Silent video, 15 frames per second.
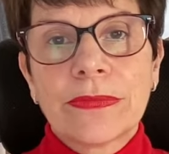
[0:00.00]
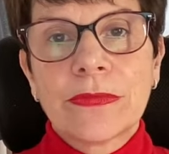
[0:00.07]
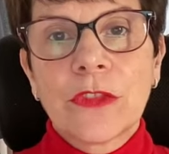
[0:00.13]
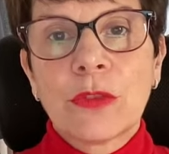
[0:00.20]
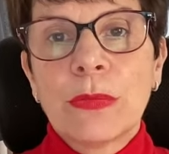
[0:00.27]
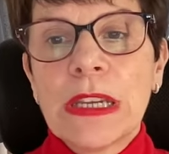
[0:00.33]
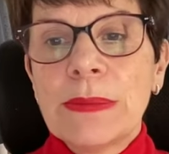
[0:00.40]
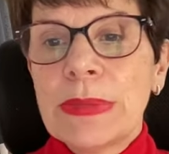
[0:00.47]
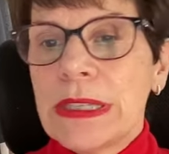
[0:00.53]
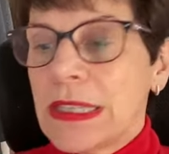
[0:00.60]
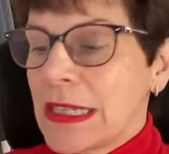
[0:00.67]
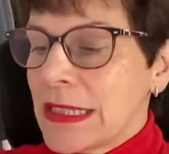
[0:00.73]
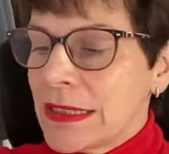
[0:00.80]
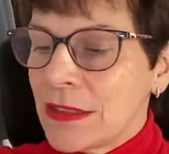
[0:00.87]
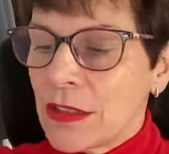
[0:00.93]
Or maybe
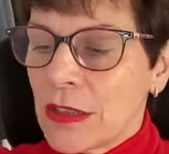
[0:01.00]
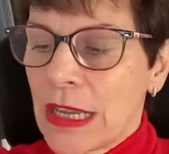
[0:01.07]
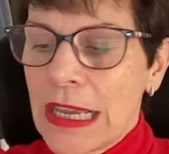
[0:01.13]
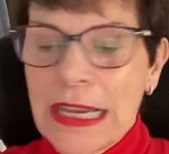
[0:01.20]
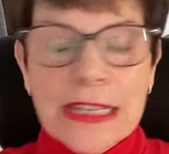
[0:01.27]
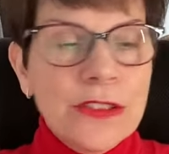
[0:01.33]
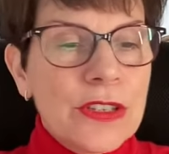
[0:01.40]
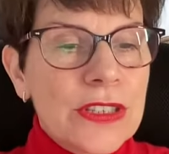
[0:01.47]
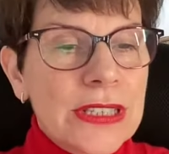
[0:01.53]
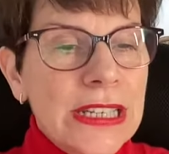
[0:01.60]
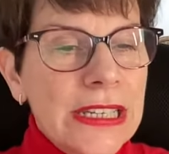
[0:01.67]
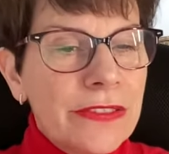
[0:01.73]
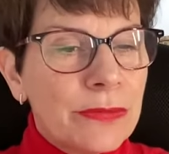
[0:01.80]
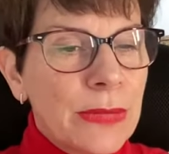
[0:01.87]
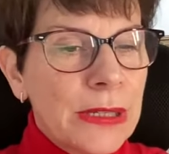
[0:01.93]
it's the it's the
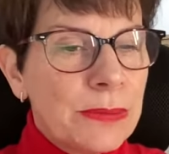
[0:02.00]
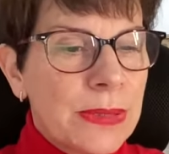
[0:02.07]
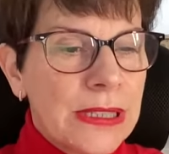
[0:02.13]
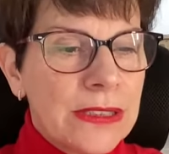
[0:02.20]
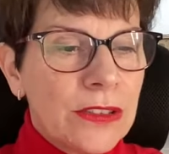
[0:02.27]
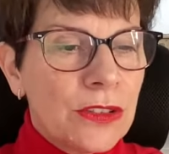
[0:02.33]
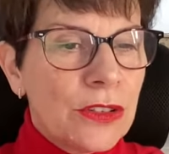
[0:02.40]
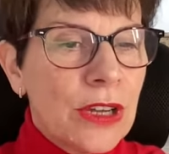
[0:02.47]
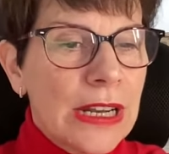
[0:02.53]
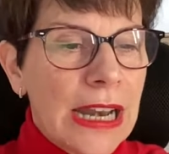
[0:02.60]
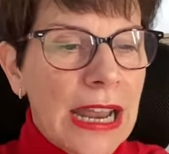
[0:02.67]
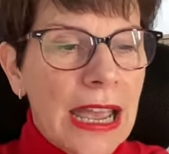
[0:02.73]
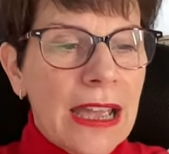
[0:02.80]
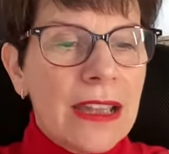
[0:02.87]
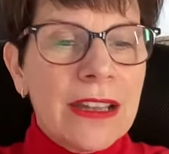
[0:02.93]
sleeve. Maybe you know,
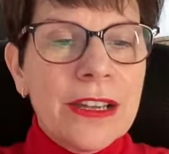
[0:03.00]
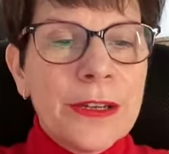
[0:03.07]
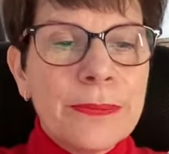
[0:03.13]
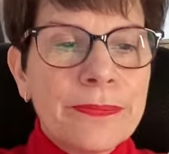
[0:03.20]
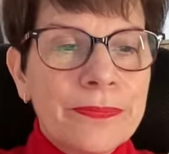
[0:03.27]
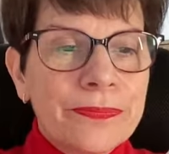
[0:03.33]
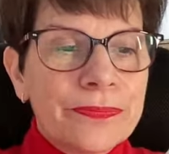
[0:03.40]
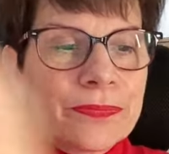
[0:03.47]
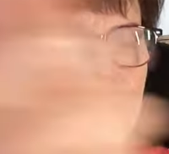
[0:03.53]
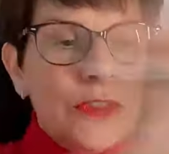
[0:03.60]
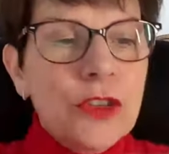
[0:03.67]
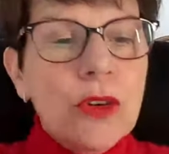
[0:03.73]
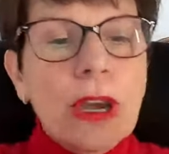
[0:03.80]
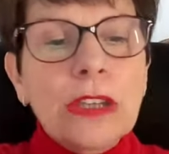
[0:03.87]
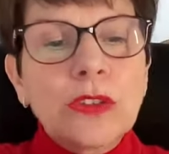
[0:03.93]
um,
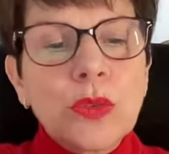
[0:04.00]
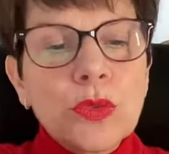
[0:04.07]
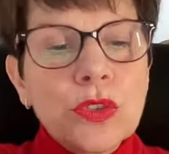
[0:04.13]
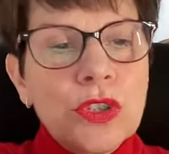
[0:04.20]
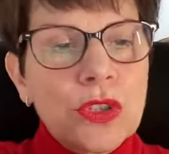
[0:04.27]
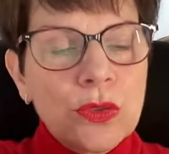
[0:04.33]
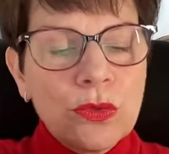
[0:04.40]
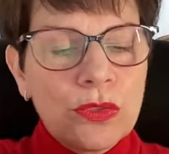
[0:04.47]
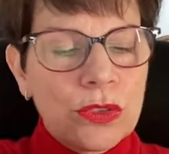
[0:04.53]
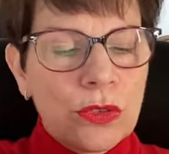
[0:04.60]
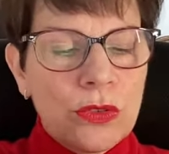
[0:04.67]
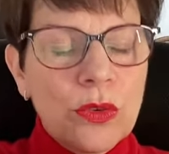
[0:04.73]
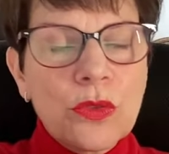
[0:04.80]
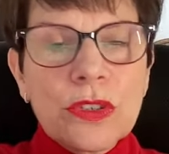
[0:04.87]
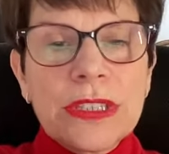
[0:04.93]
no, I don't suit
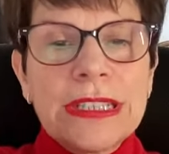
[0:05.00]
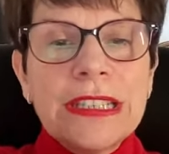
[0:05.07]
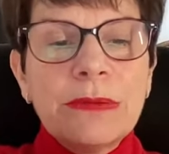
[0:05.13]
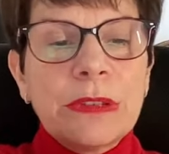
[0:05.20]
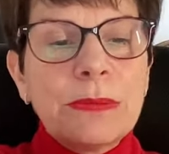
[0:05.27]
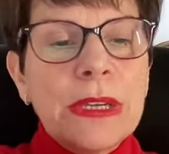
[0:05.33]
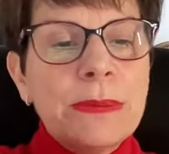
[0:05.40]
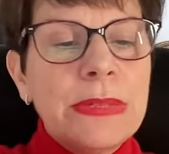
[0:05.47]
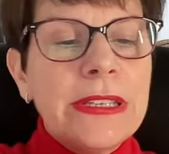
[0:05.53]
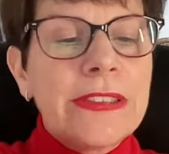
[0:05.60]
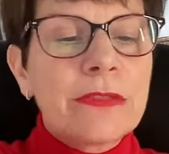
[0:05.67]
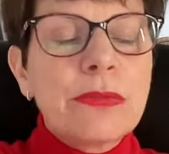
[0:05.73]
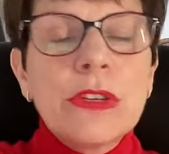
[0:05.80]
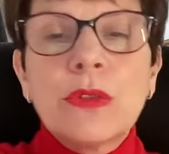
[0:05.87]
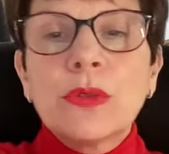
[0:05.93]
long sleeve. It maybe
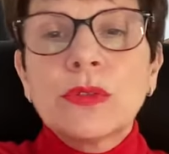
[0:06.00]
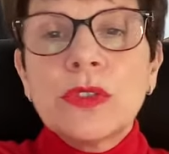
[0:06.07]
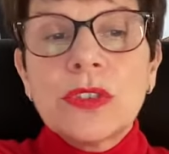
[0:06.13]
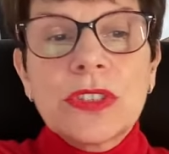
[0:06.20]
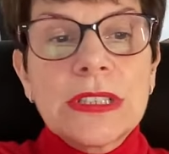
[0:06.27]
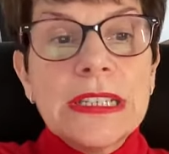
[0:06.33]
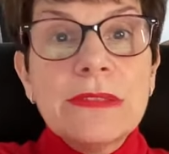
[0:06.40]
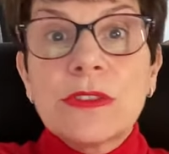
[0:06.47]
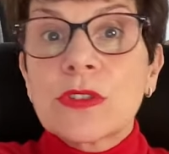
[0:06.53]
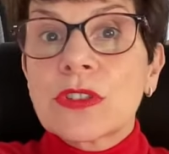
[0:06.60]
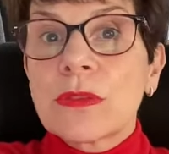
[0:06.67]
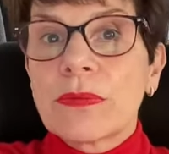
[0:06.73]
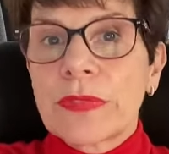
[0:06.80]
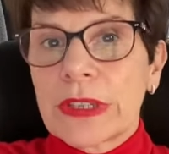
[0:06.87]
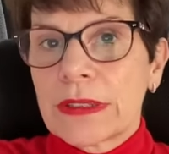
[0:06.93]
three quarter sleeves or
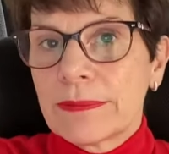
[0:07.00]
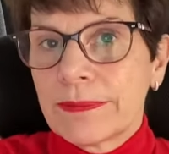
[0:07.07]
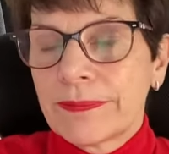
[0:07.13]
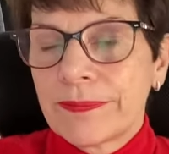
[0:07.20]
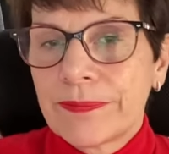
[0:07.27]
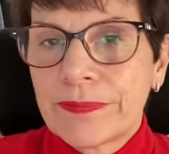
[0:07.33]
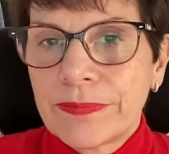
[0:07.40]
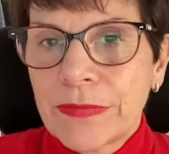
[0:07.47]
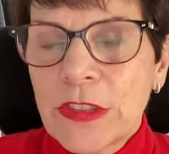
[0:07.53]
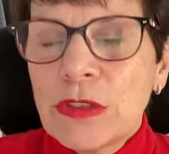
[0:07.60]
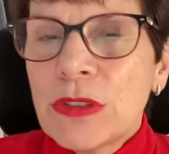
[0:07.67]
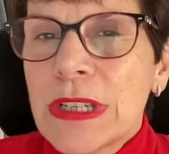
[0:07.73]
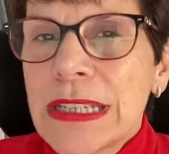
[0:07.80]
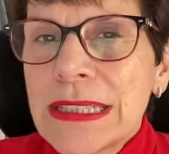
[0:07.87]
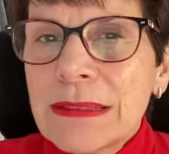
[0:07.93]
something. You
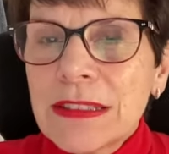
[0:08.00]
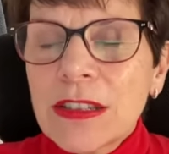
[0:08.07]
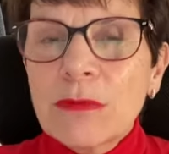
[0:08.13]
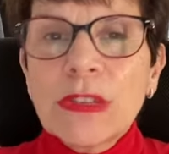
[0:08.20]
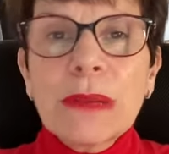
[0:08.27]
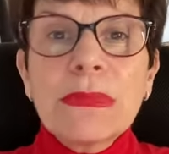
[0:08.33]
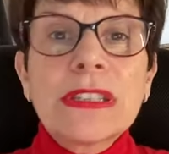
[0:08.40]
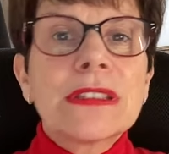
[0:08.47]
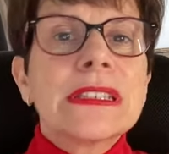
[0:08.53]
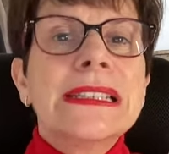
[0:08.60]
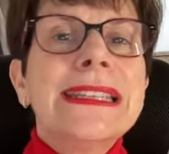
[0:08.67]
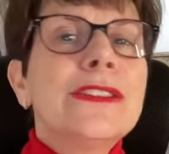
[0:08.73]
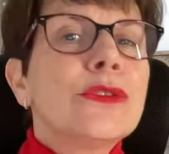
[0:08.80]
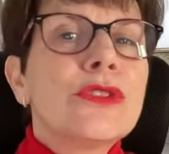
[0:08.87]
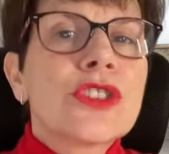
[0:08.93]
know, it's sometimes it's
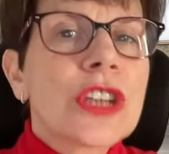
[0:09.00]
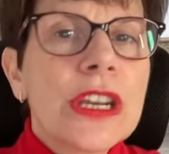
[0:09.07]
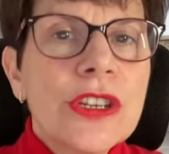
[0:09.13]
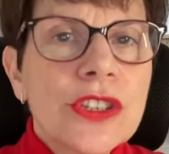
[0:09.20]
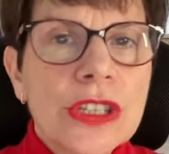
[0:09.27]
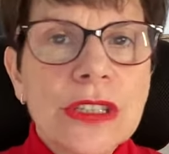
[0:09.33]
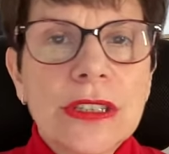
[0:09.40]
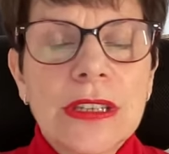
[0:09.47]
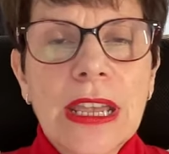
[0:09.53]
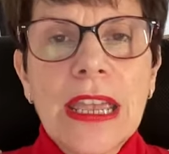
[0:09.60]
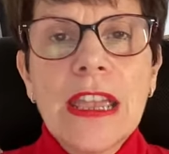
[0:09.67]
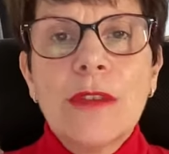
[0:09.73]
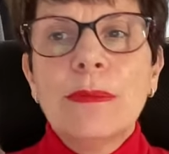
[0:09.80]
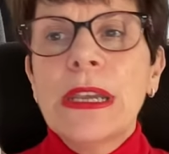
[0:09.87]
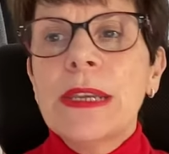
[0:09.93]
little changes.
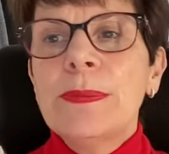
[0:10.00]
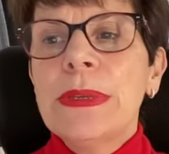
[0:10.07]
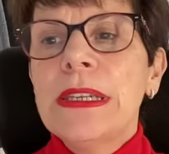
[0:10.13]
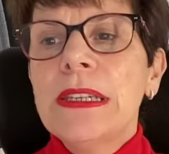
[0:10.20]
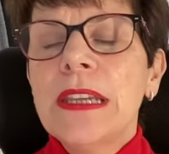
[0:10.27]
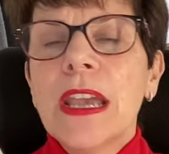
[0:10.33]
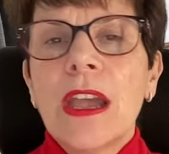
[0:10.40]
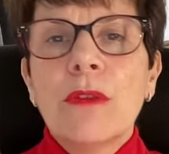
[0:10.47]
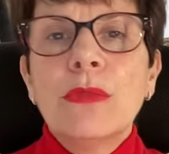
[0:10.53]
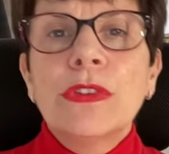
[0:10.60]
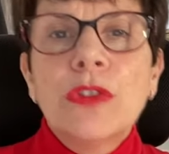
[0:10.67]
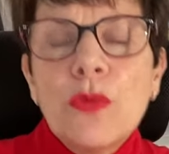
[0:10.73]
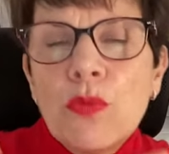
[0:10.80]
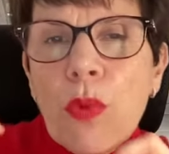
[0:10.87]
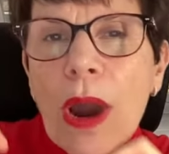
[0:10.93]
Maybe with
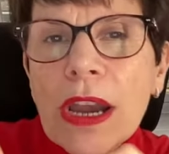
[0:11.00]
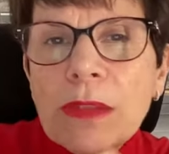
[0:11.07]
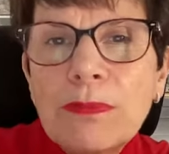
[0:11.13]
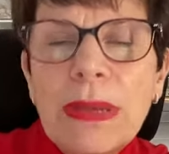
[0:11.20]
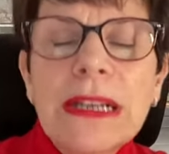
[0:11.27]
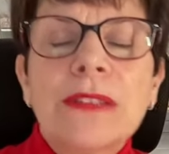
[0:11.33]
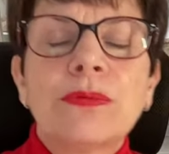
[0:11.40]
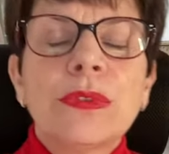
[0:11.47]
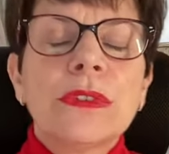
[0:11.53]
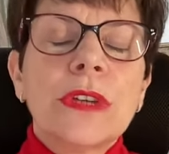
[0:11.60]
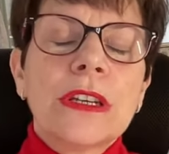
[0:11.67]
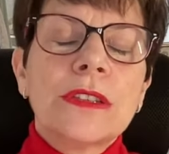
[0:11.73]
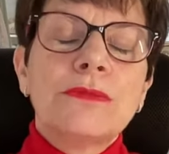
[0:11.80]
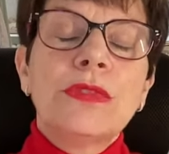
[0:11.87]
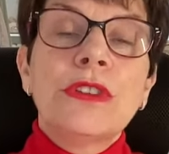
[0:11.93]
a wide belt, it
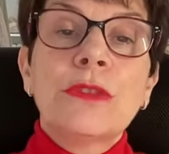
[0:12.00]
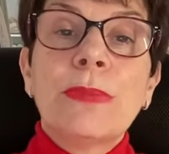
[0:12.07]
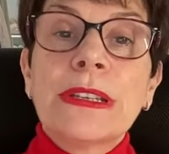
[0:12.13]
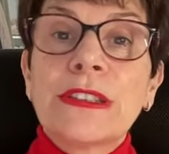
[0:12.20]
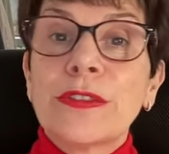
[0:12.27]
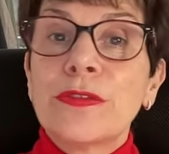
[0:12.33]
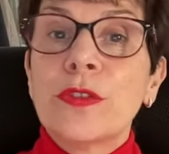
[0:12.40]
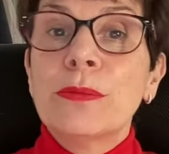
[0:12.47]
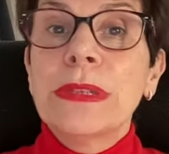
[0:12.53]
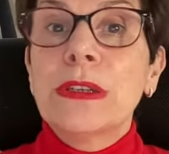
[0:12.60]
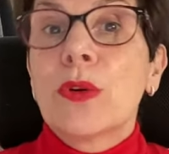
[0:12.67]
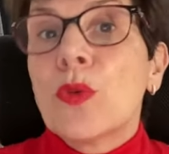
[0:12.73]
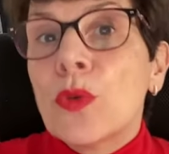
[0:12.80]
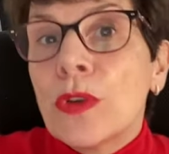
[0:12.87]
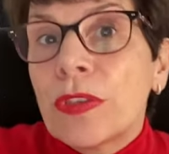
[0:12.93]
would be better for me,
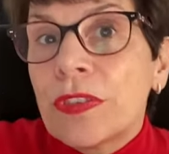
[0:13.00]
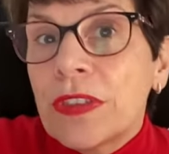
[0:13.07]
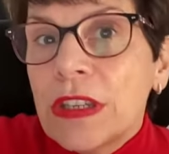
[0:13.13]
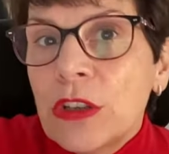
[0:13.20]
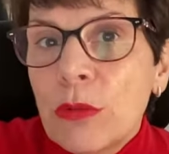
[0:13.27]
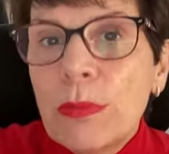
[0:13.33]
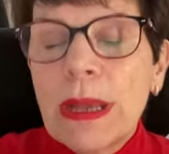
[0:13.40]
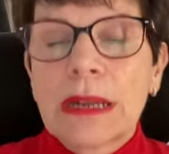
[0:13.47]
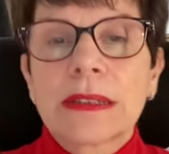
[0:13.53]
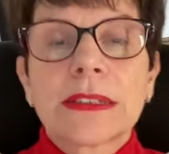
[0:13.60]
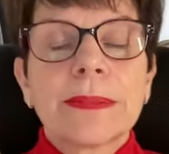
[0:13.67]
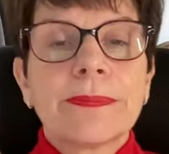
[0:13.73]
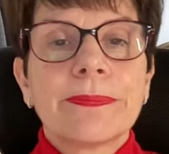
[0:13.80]
or a thinner belt,